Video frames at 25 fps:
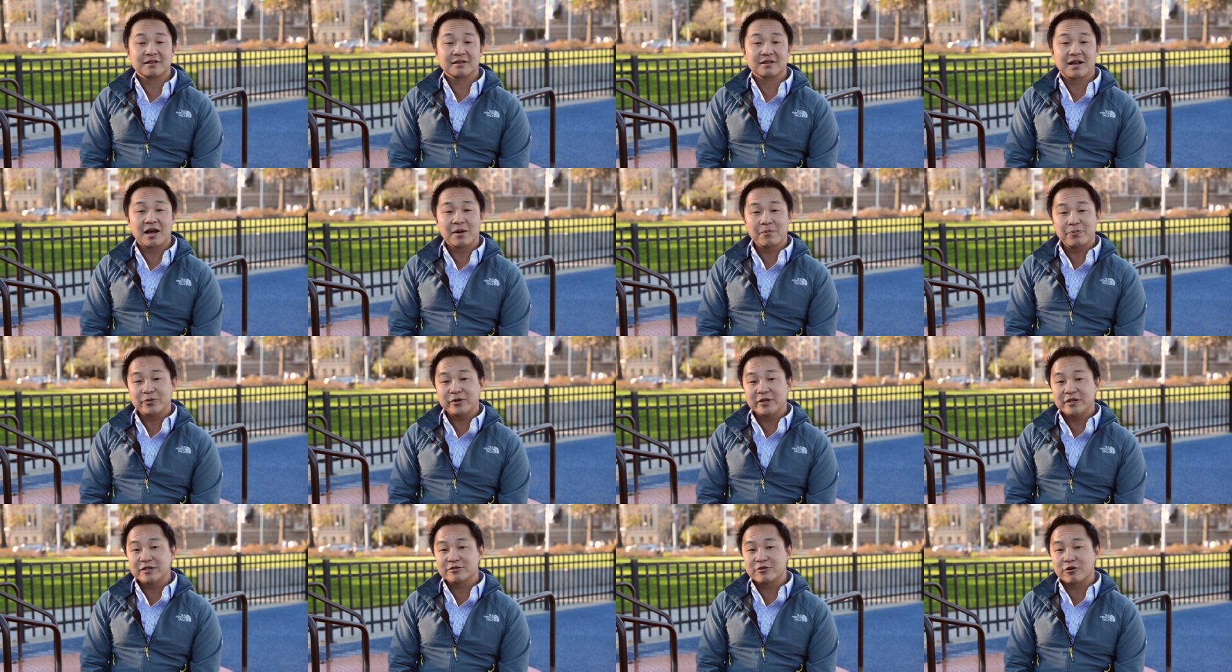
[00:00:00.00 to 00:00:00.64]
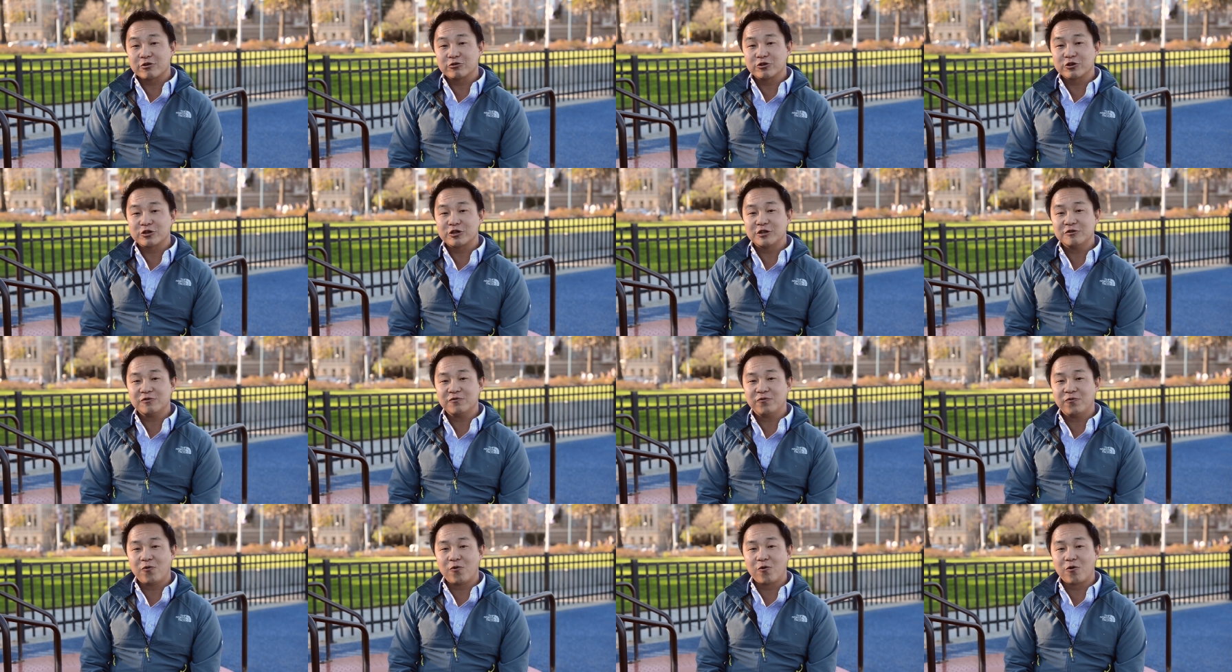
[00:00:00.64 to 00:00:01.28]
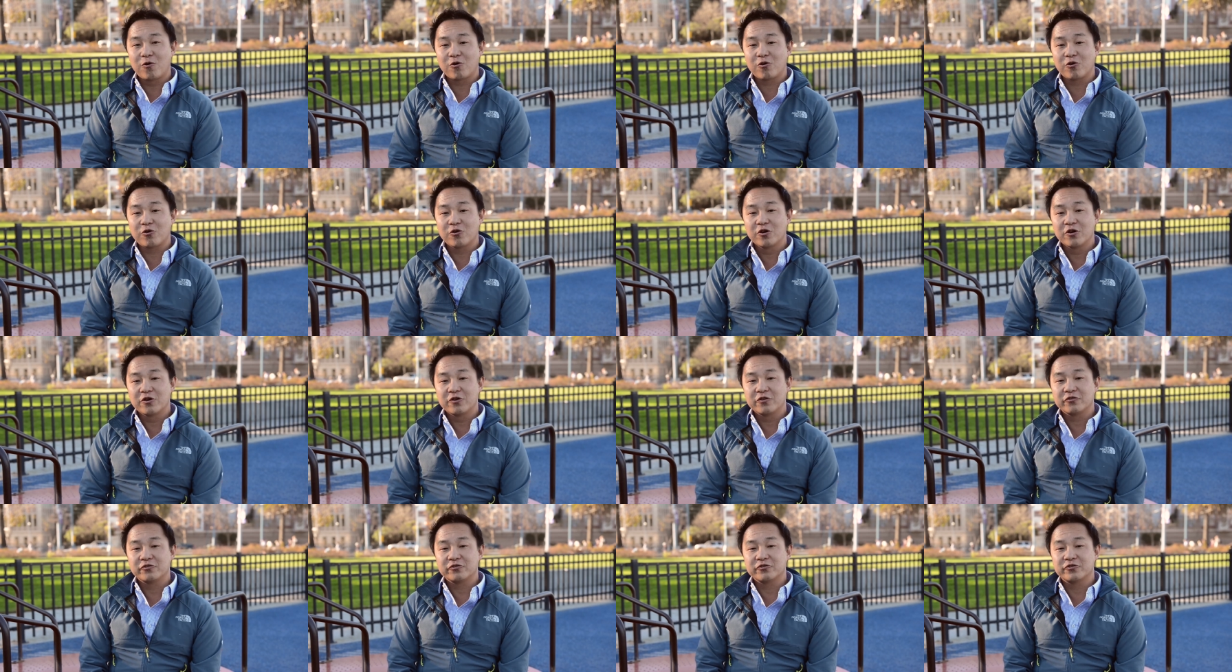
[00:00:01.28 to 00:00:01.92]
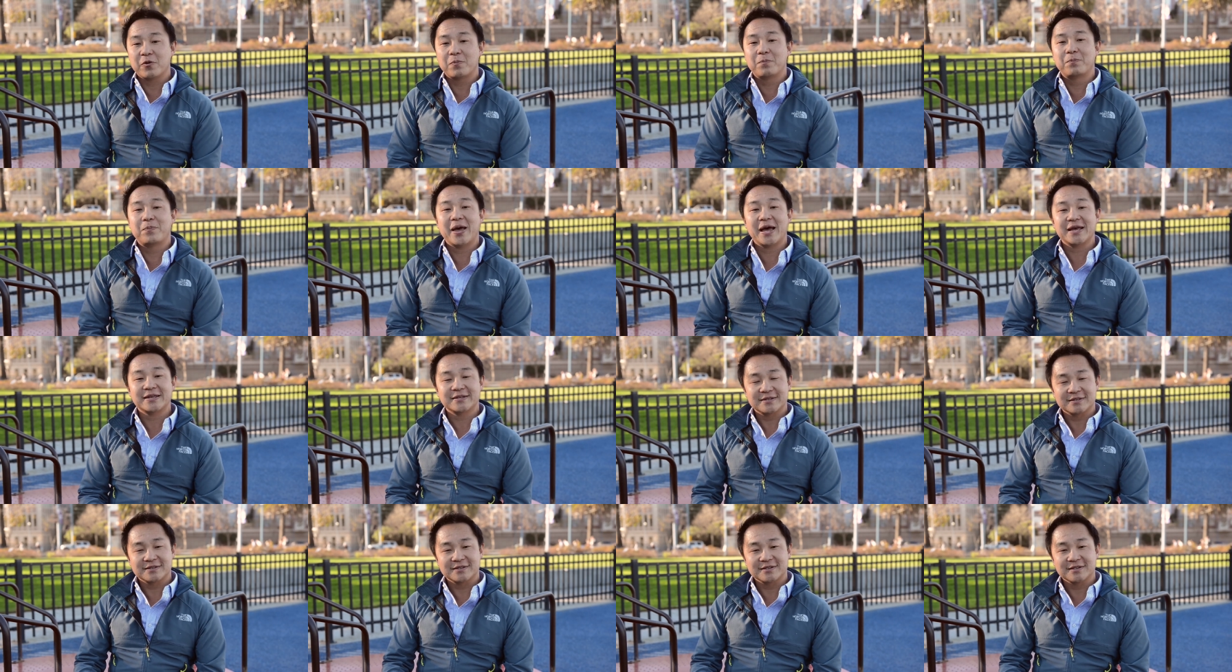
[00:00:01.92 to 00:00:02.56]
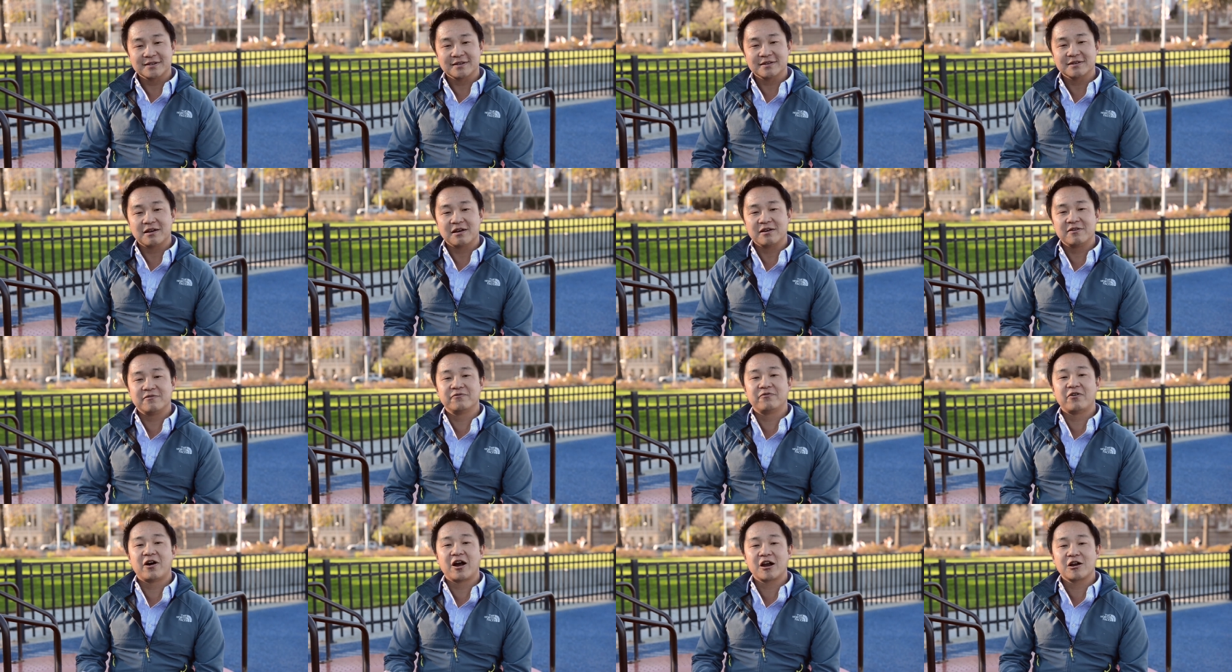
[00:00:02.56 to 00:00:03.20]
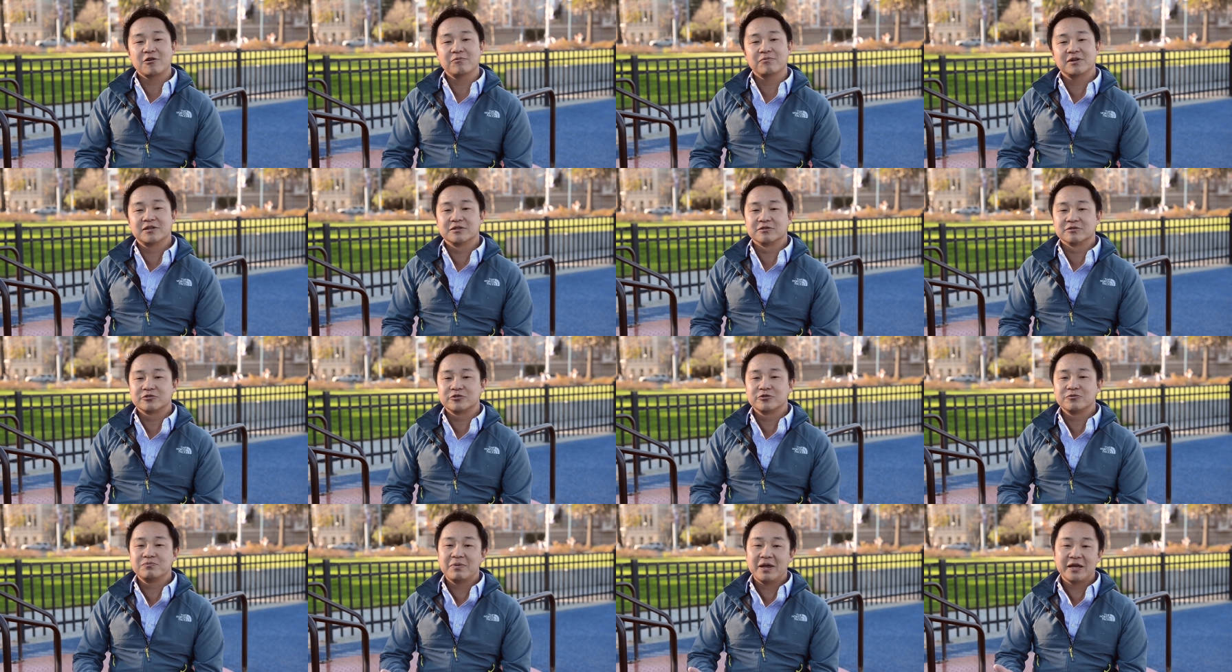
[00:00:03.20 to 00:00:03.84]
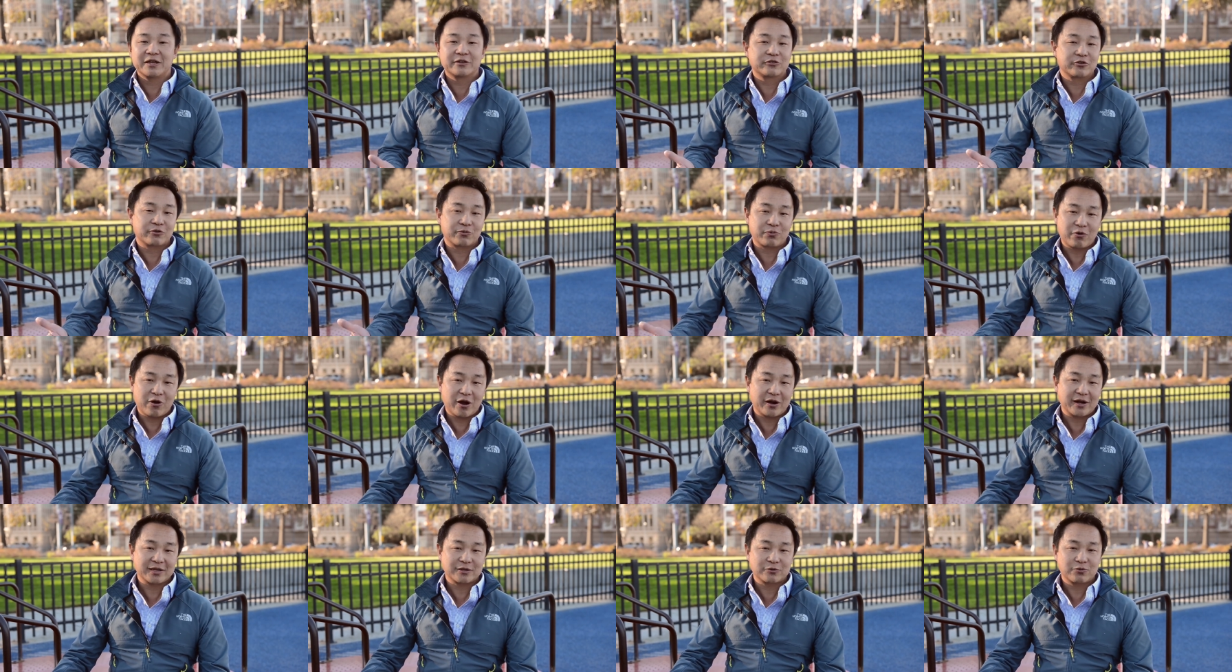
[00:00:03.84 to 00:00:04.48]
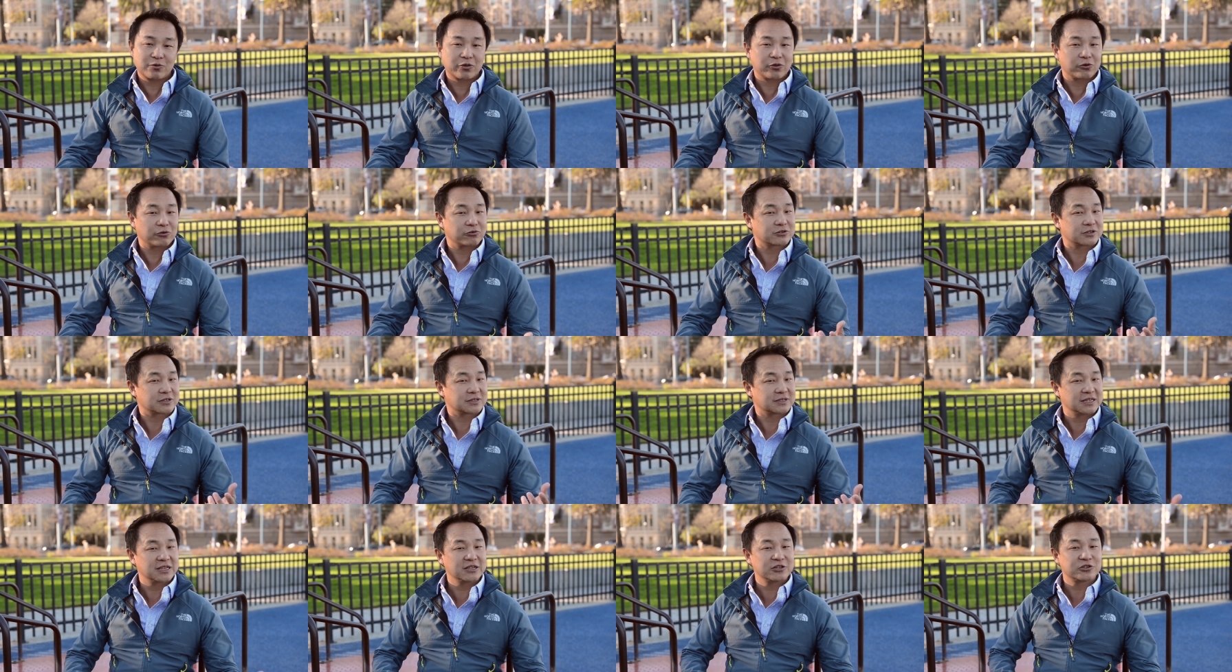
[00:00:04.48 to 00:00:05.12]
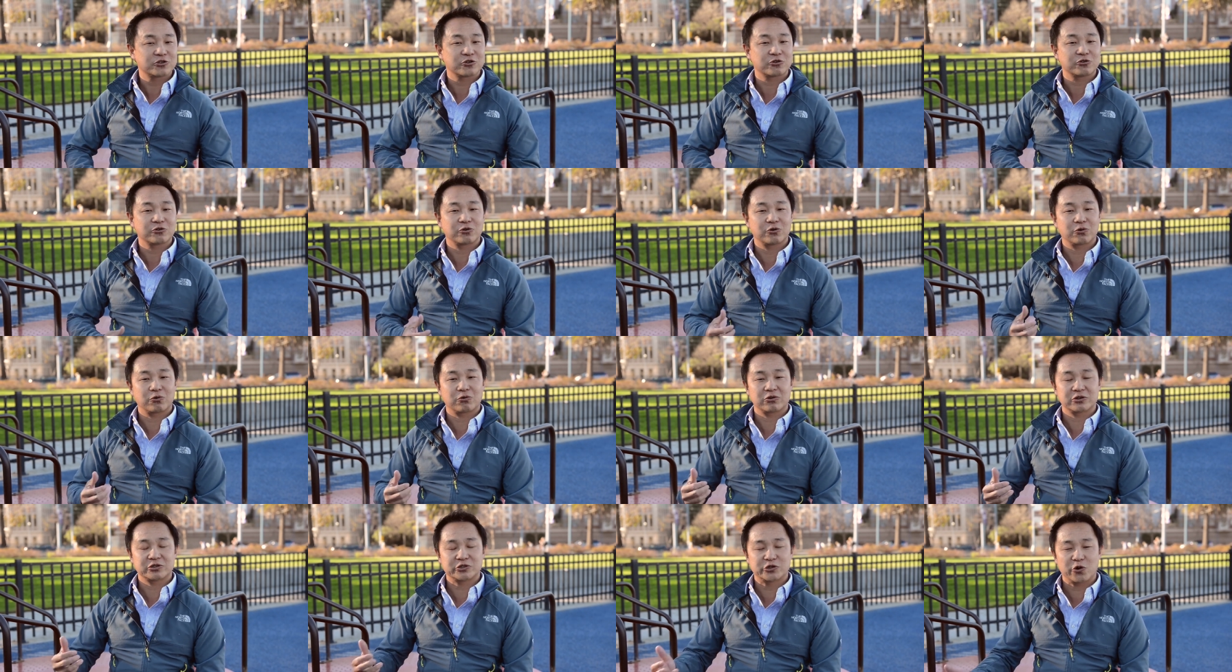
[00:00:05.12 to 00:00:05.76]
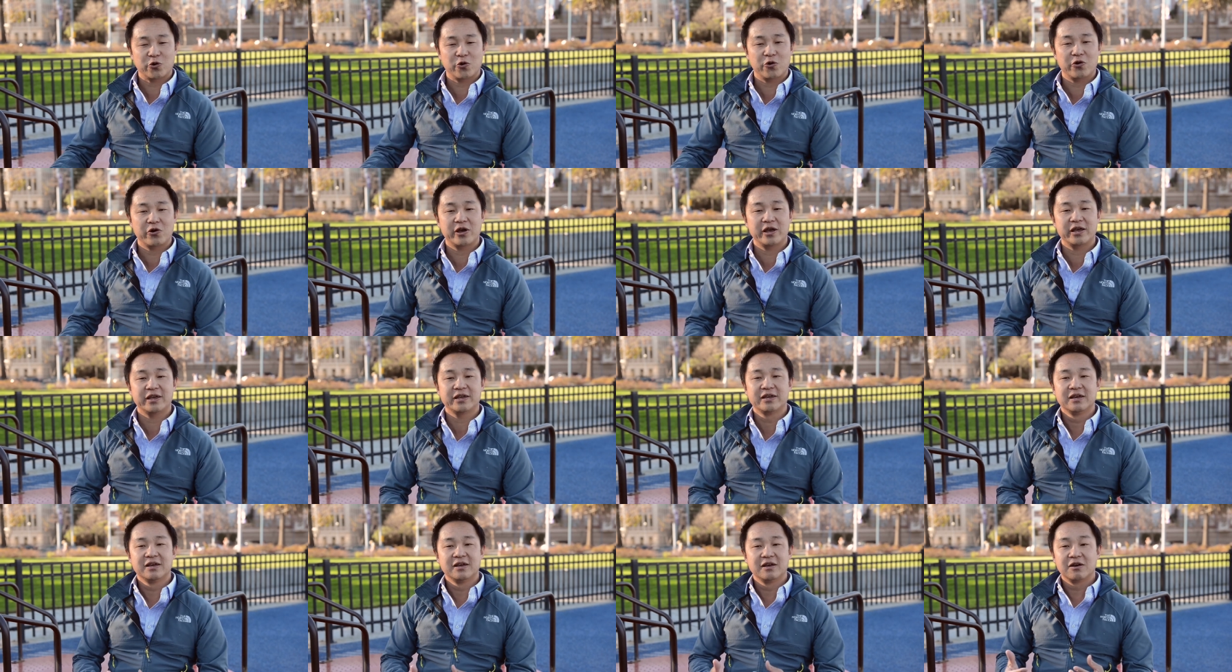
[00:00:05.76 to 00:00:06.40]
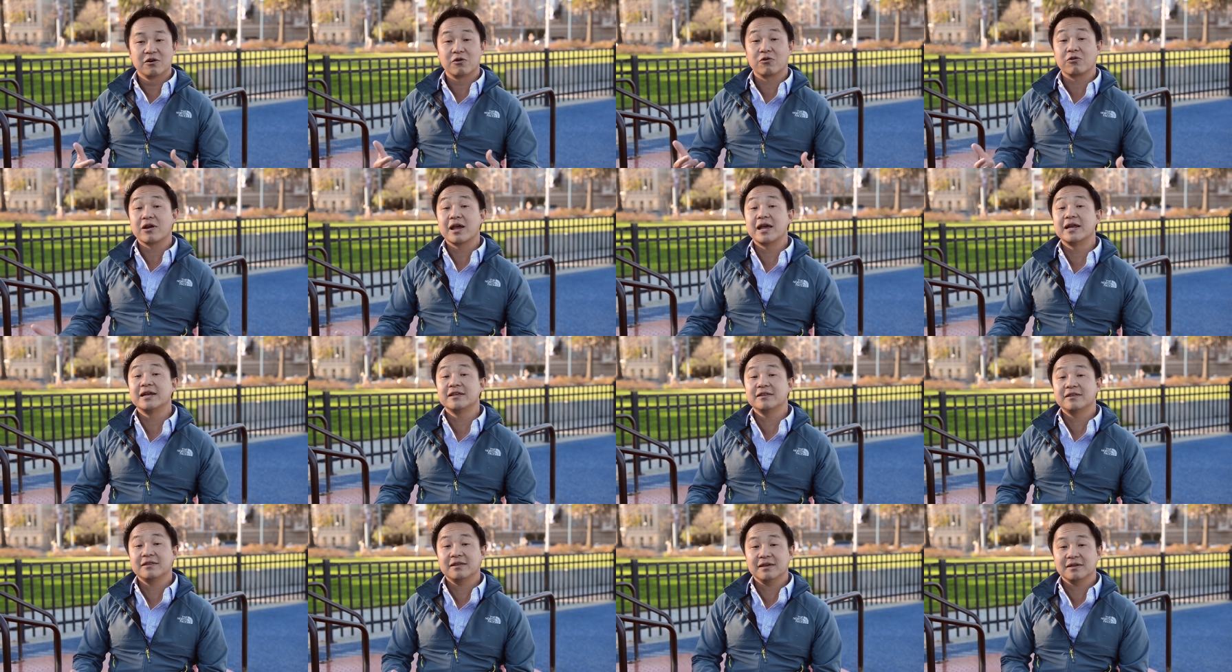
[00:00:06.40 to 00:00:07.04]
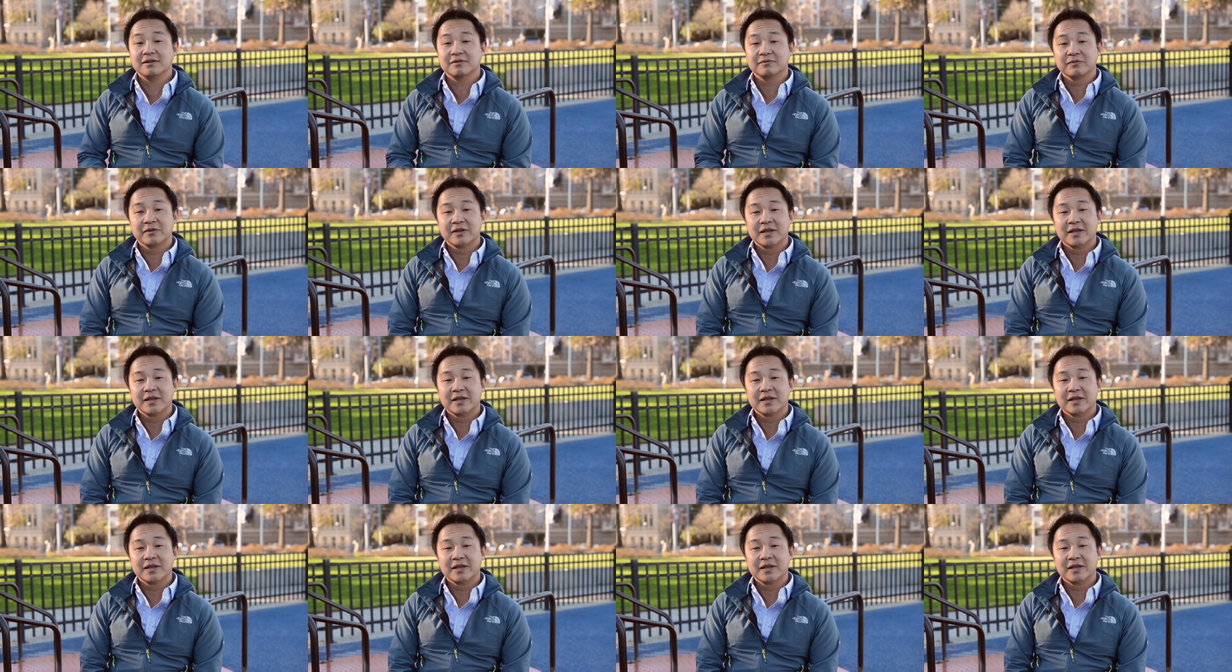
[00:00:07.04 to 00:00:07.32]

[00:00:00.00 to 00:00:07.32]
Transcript: companies are looking for the best environment to make their product, whether it's a t-shirt or a toy or anything.